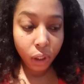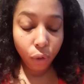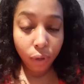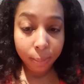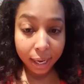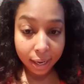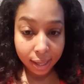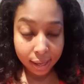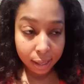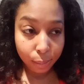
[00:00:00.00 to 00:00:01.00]

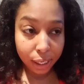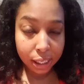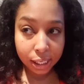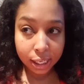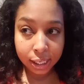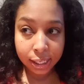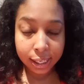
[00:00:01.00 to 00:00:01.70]
remanded them into this